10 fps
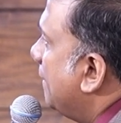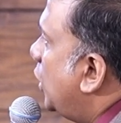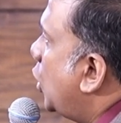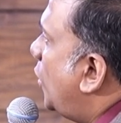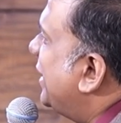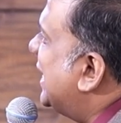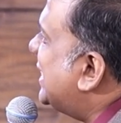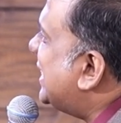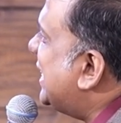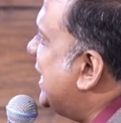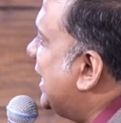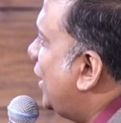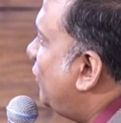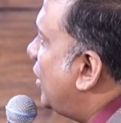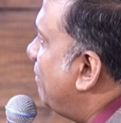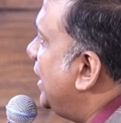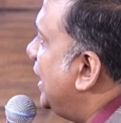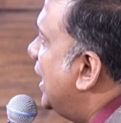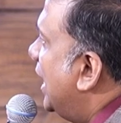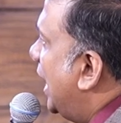The Lord has hidden it from
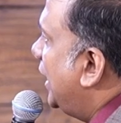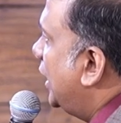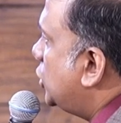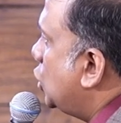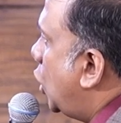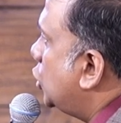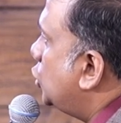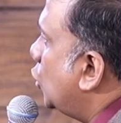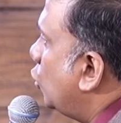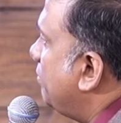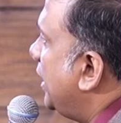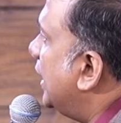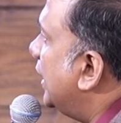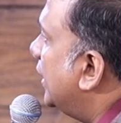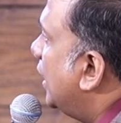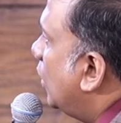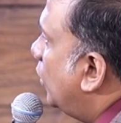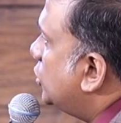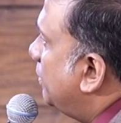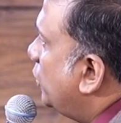me and has not told me.
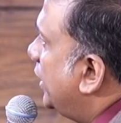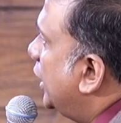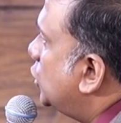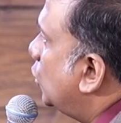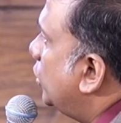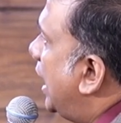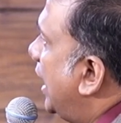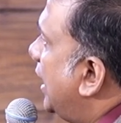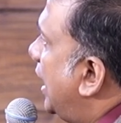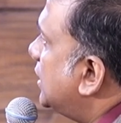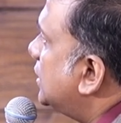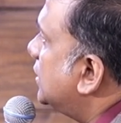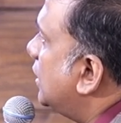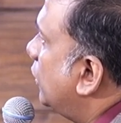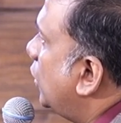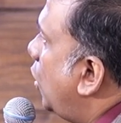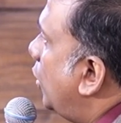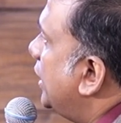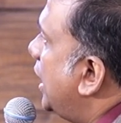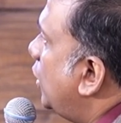Verse number 28, so I asked the son of the
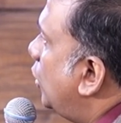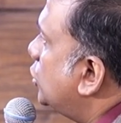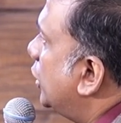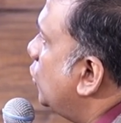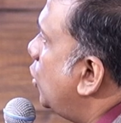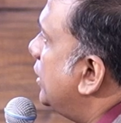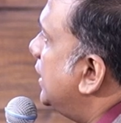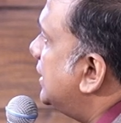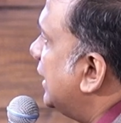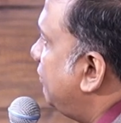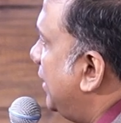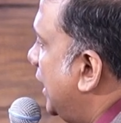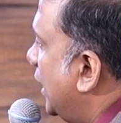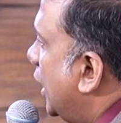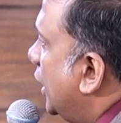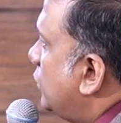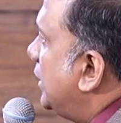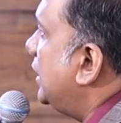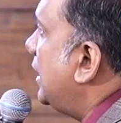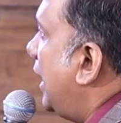Lord, did I not say, do not deceive me?
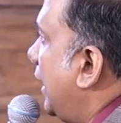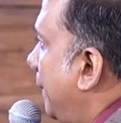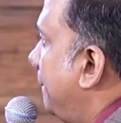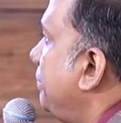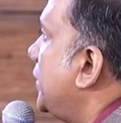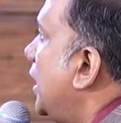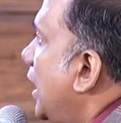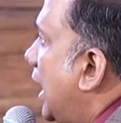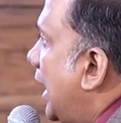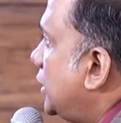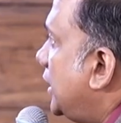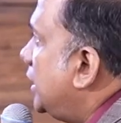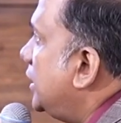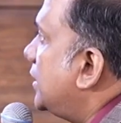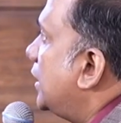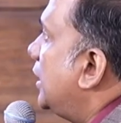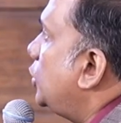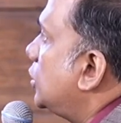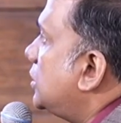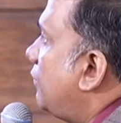29. And then he said, get
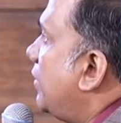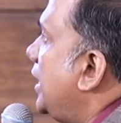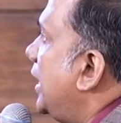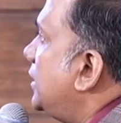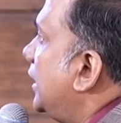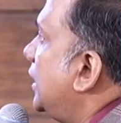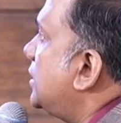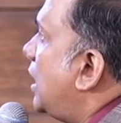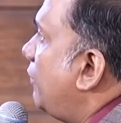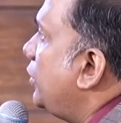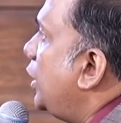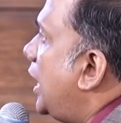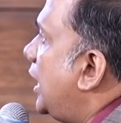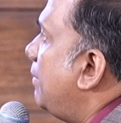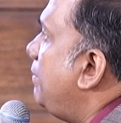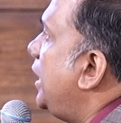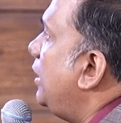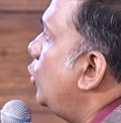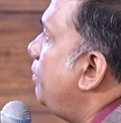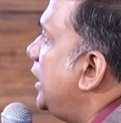yourself ready and take the staff in your hand, and
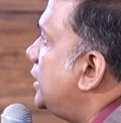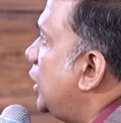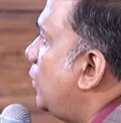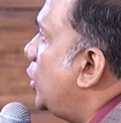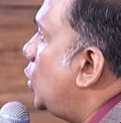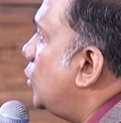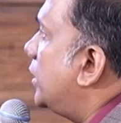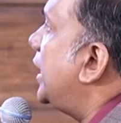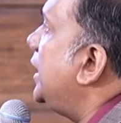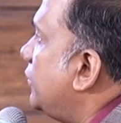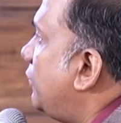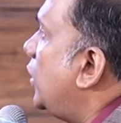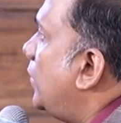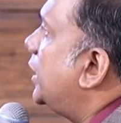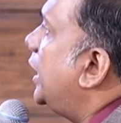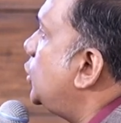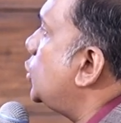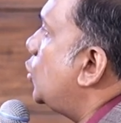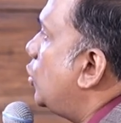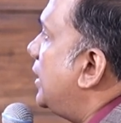be you meet anyone, don't greet. If anyone greets
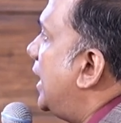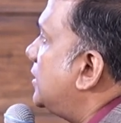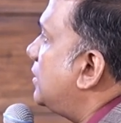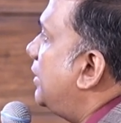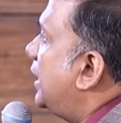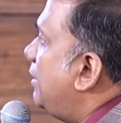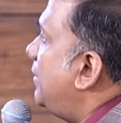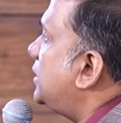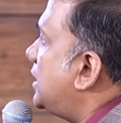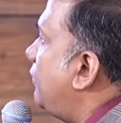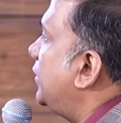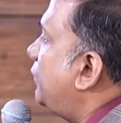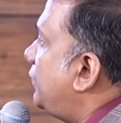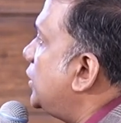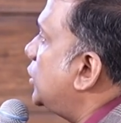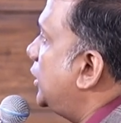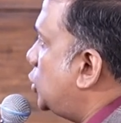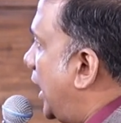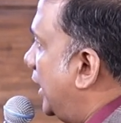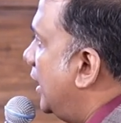you, do not answer, but lay my staff at the face of the
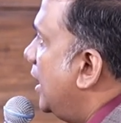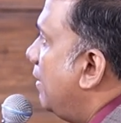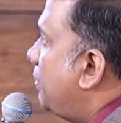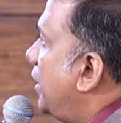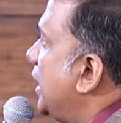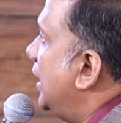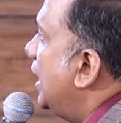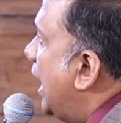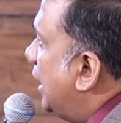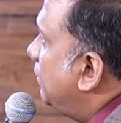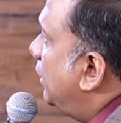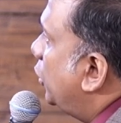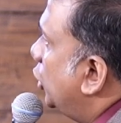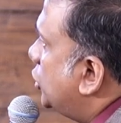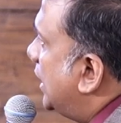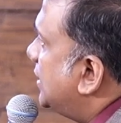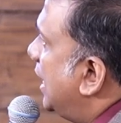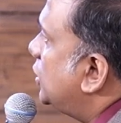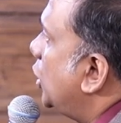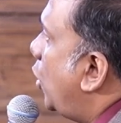child. 30. And the mother of the child said,
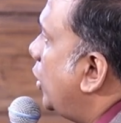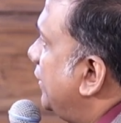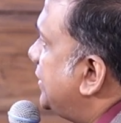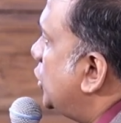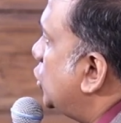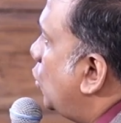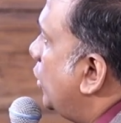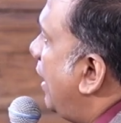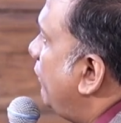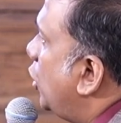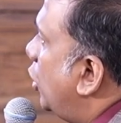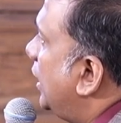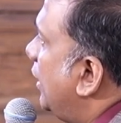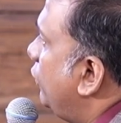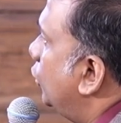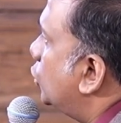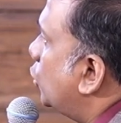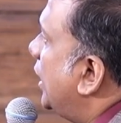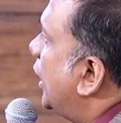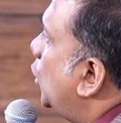as the Lord lives, as you solely, I will not leave you.
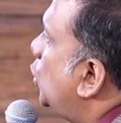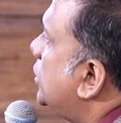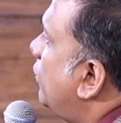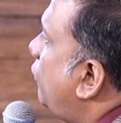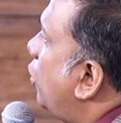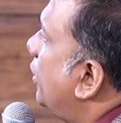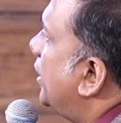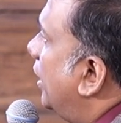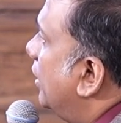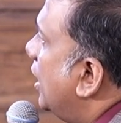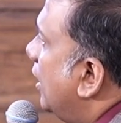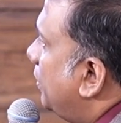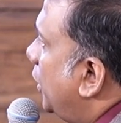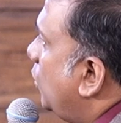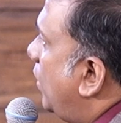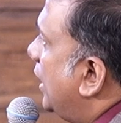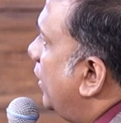So he arose and followed her. 31.